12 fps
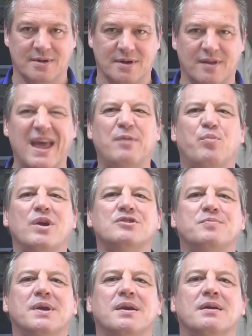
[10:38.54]
And that brings
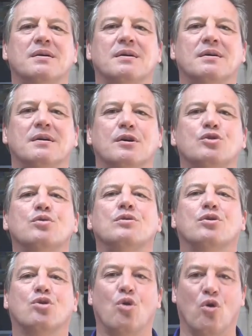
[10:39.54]
me to the
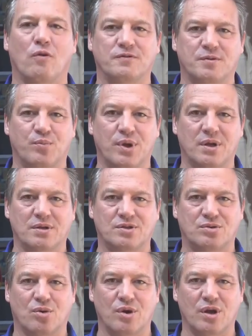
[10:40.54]
core of Sabrina's
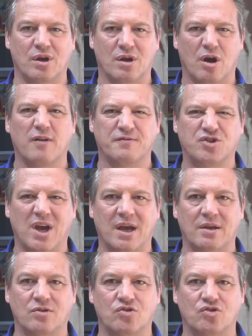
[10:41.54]
story of
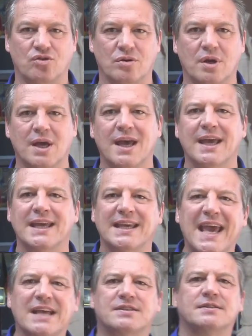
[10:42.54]
change.
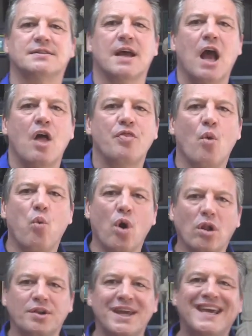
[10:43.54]
Yes, the
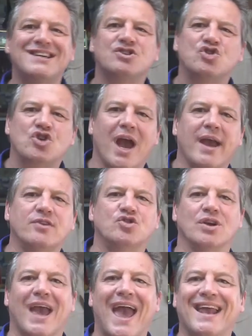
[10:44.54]
world is
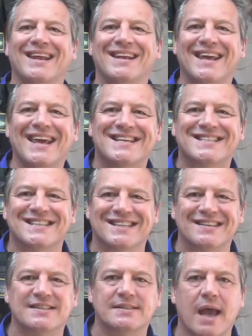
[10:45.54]
changing, and it isn't
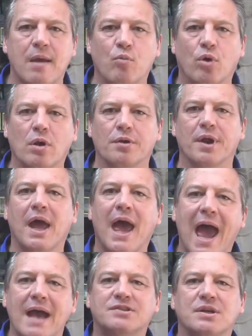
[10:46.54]
the same world
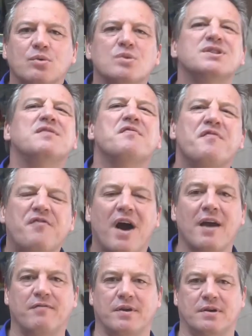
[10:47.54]
as it was even
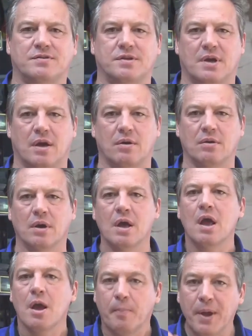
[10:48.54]
5 years ago.
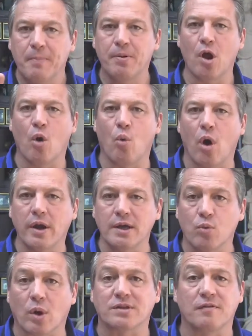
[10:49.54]
People are worried
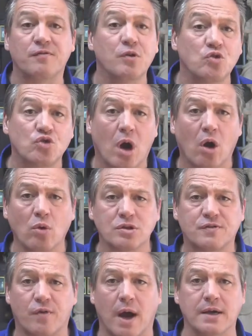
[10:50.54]
what the future
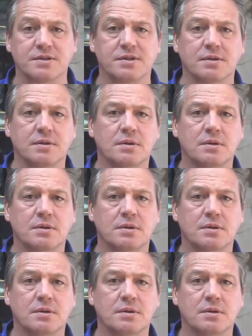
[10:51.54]
holds for us.